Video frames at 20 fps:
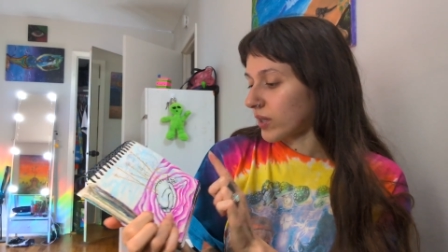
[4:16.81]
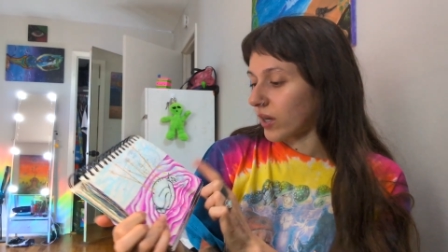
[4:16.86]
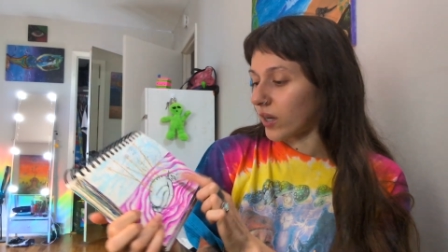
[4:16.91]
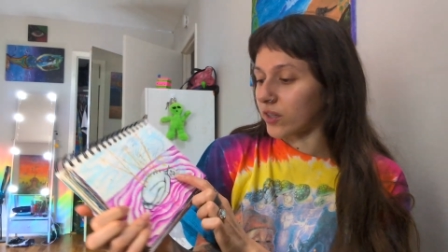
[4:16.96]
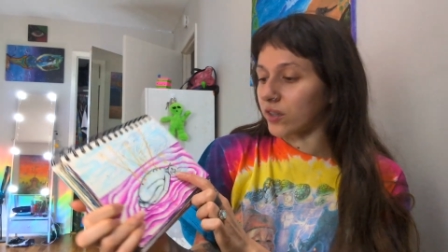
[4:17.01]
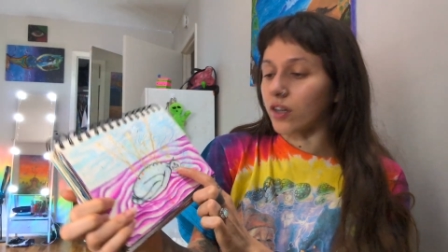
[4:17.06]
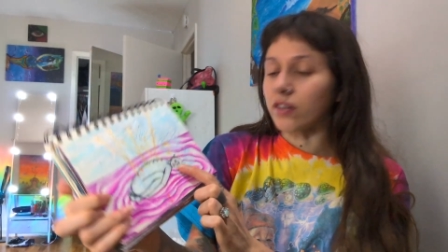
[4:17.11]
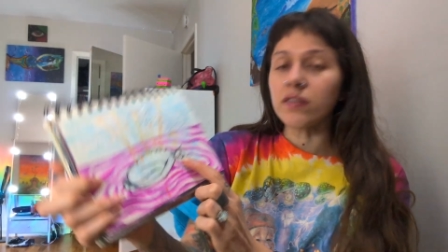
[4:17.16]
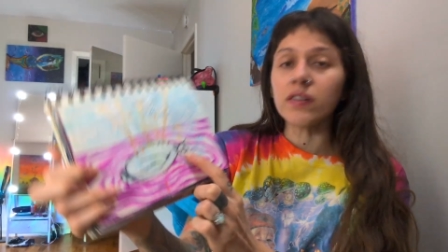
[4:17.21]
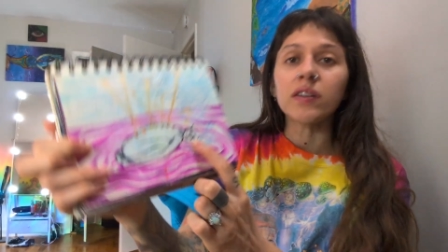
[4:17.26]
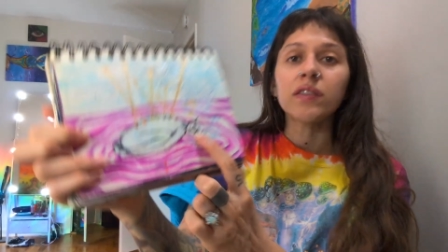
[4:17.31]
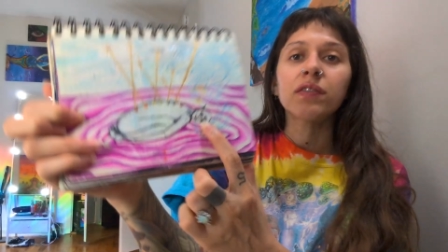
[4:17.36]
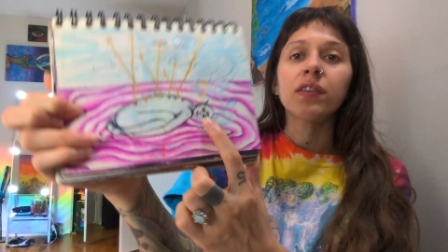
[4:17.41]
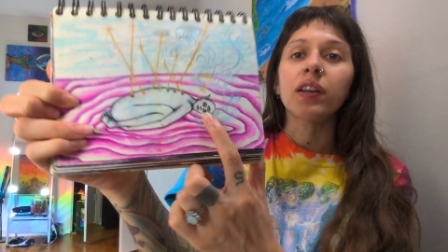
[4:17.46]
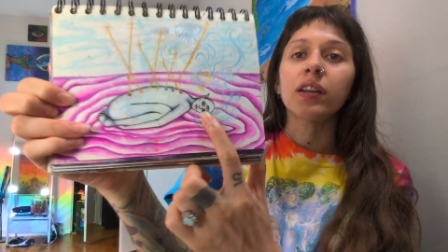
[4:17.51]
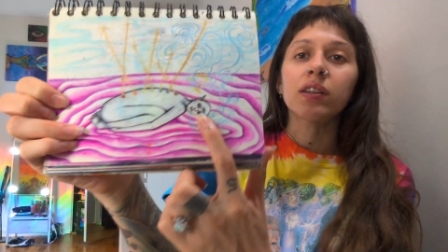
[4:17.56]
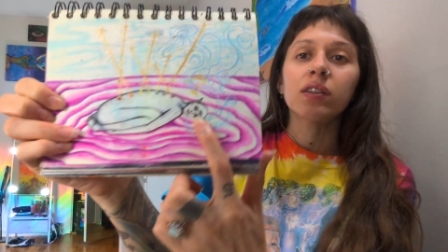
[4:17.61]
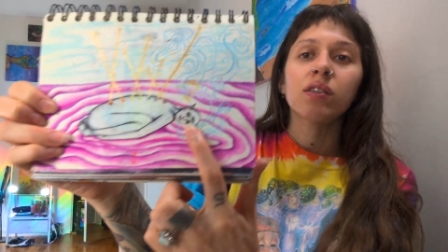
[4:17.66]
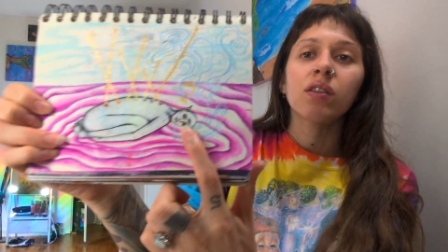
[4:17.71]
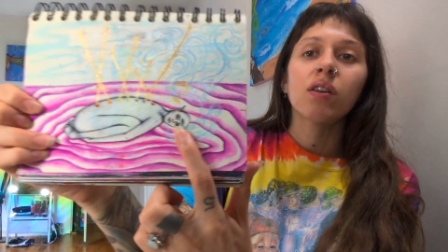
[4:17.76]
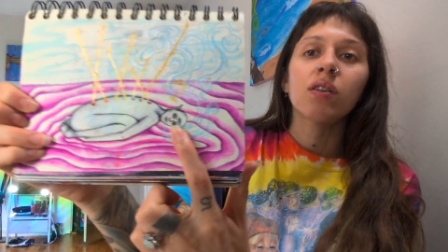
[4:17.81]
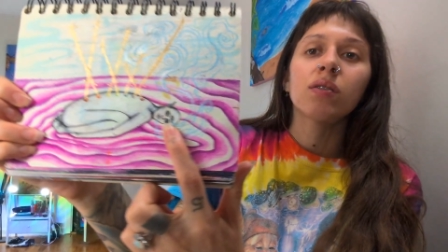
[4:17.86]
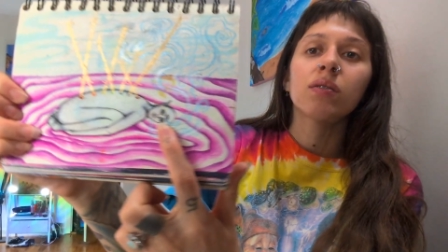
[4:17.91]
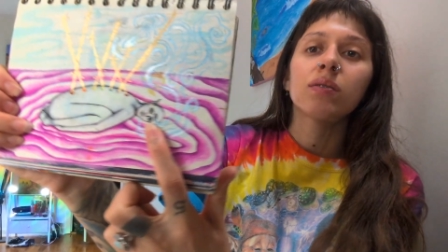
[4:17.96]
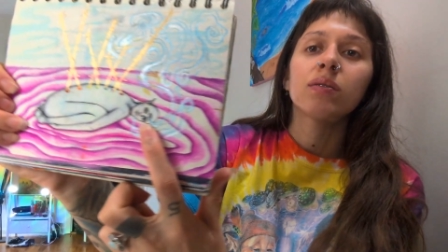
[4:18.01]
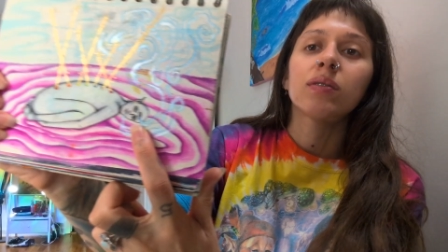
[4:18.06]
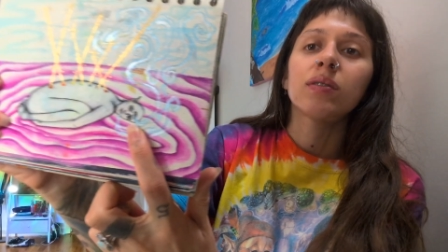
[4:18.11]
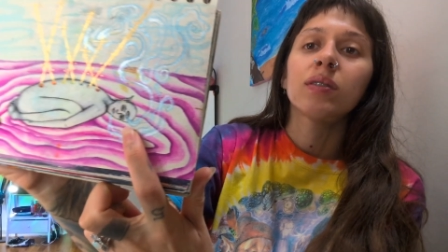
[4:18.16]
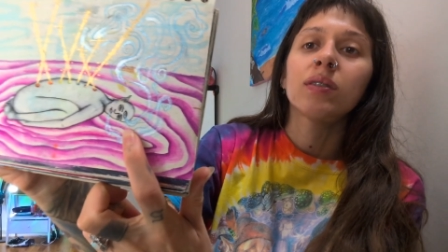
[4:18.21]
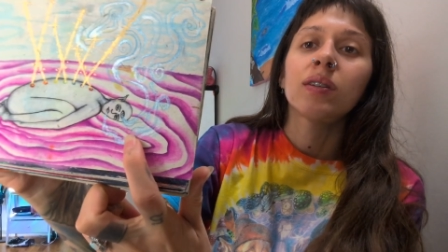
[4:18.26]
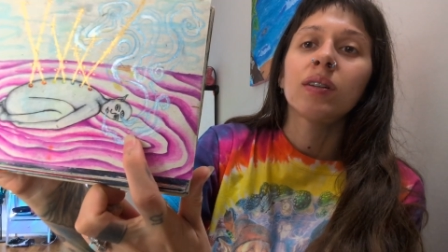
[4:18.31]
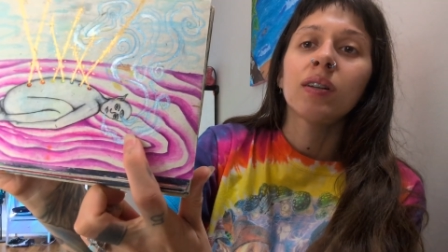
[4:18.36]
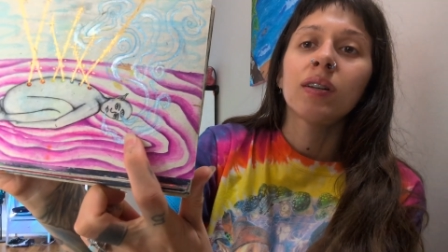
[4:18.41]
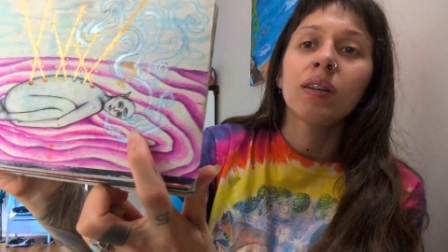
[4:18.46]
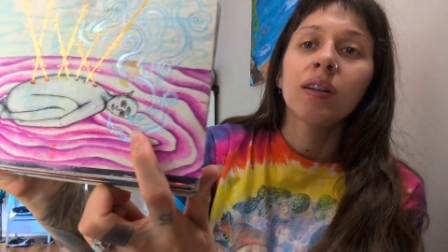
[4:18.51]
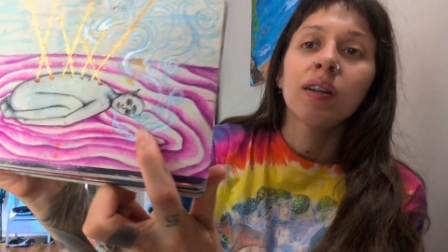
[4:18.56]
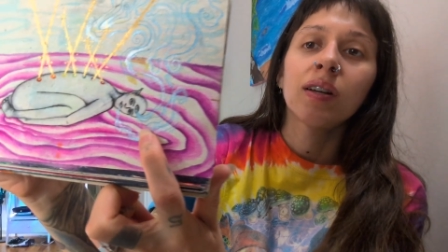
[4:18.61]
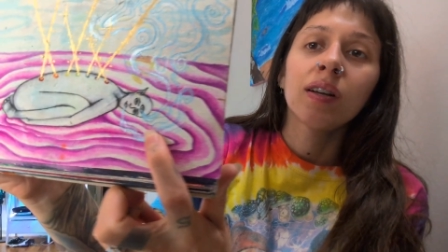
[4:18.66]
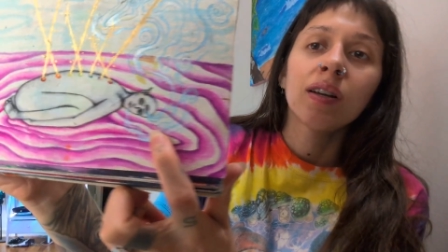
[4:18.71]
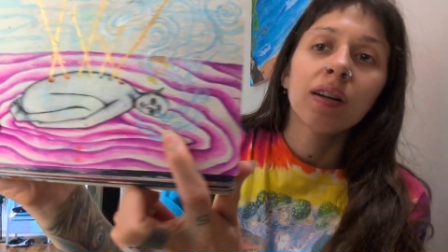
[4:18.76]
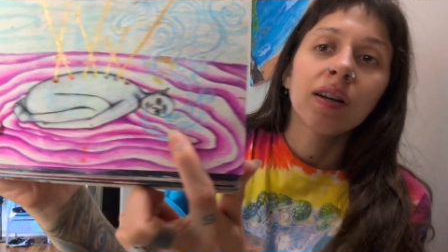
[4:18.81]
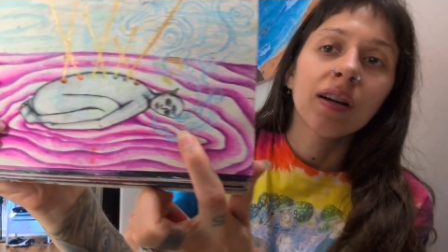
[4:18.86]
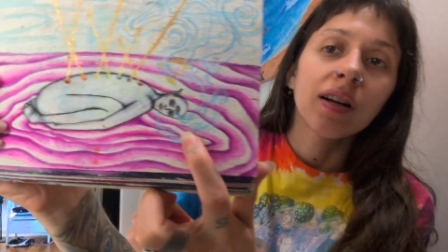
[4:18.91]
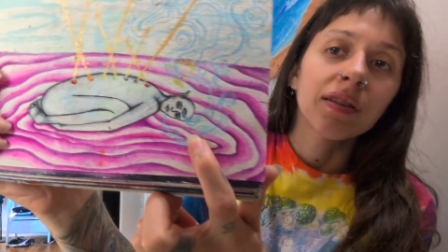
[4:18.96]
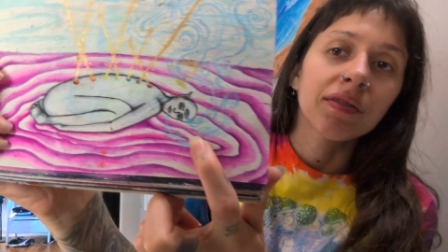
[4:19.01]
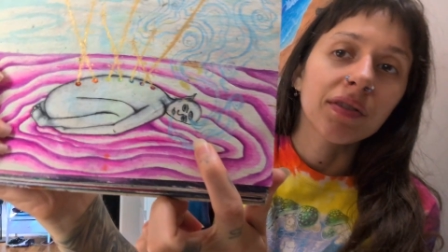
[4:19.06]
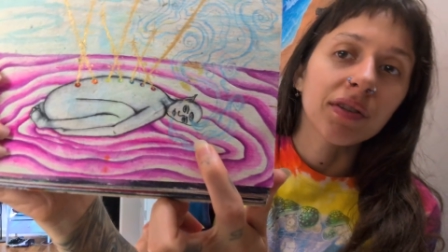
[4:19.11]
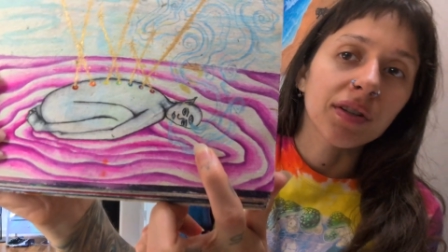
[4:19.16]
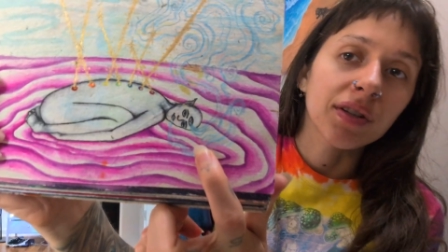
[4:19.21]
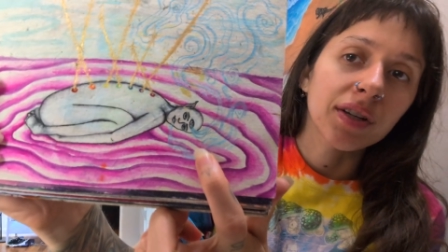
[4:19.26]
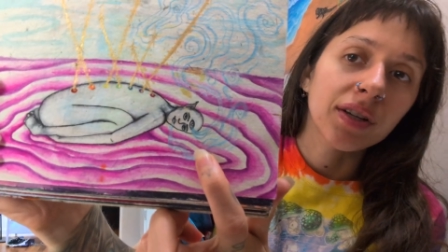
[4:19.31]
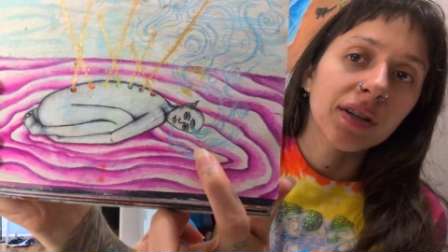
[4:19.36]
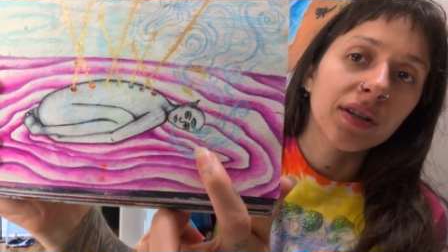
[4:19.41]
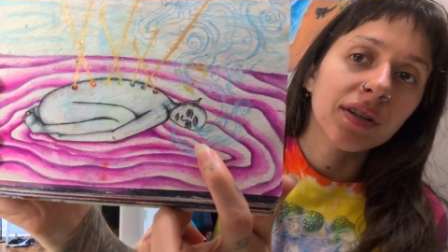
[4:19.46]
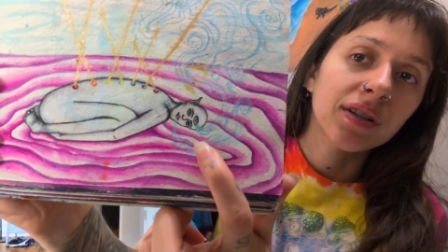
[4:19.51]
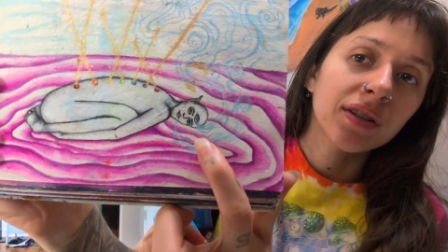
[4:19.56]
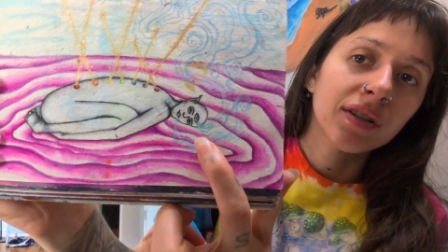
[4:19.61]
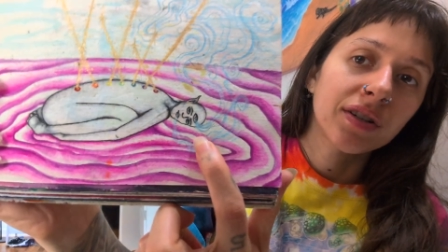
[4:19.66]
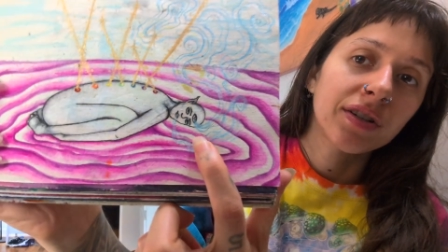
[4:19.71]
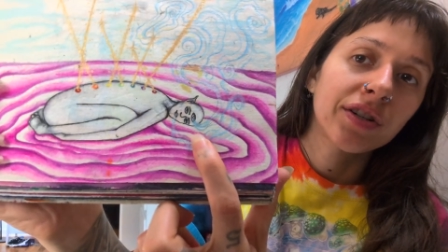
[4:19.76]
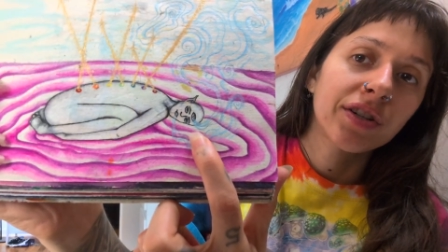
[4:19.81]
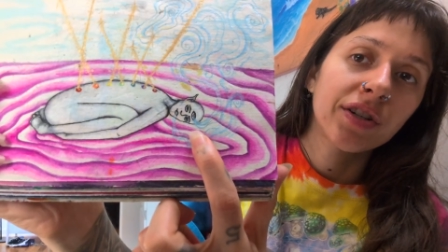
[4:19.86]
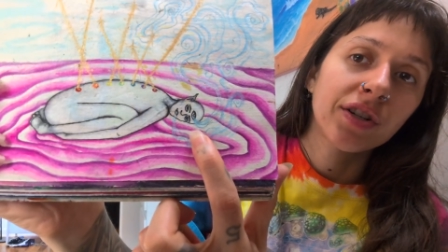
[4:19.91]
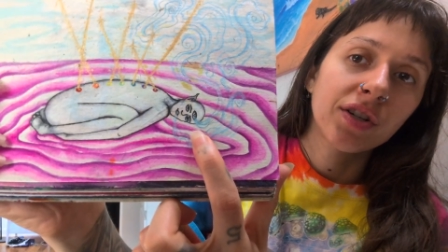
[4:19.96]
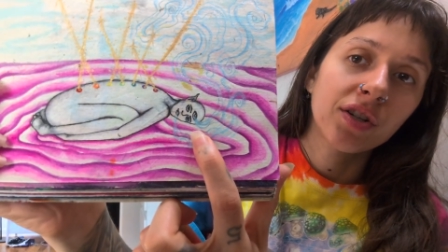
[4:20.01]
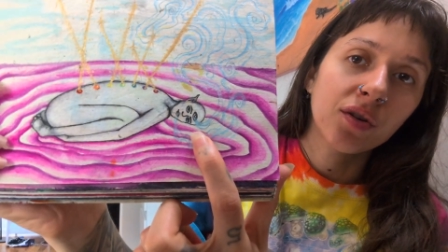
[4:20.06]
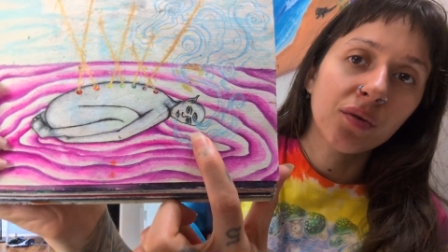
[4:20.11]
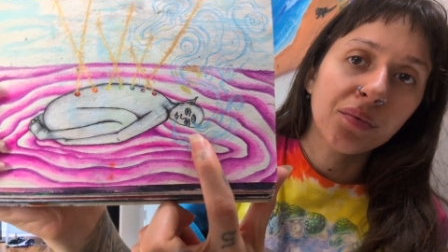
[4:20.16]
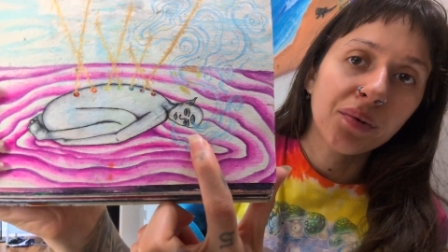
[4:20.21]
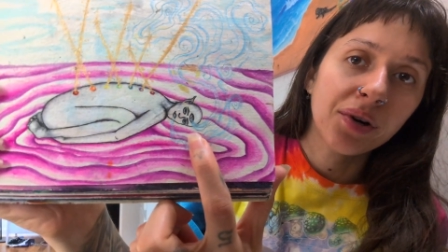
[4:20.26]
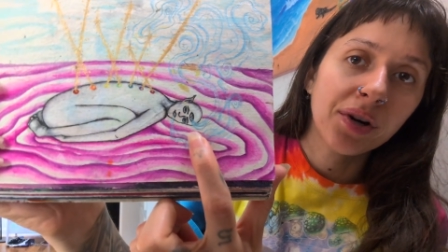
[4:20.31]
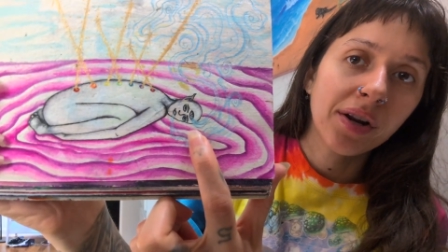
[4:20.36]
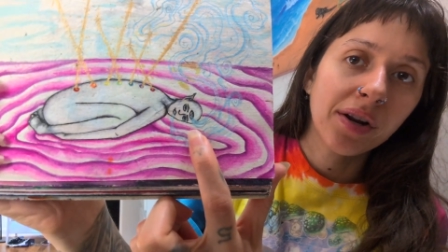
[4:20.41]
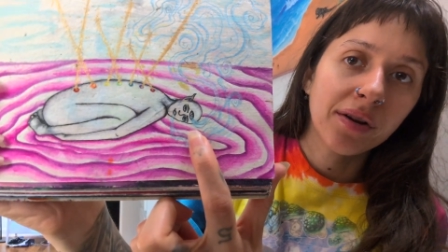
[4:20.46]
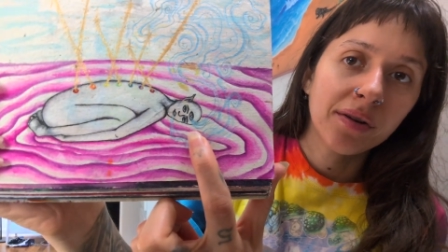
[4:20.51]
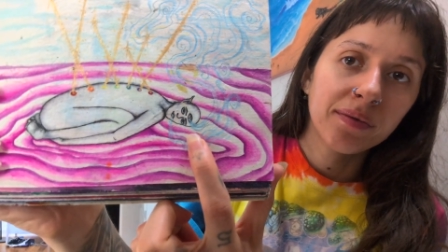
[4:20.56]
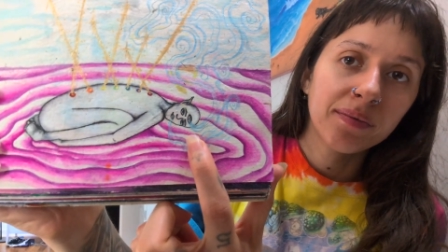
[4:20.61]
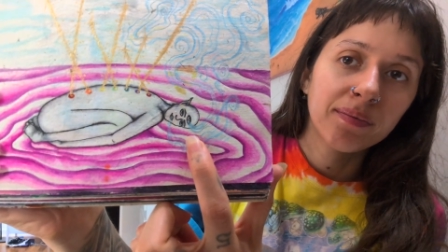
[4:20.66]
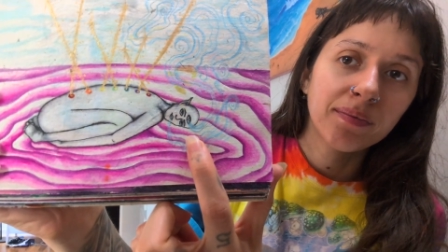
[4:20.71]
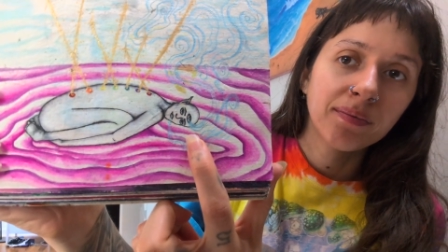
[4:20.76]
I love her face though. I feel like she's so pretty.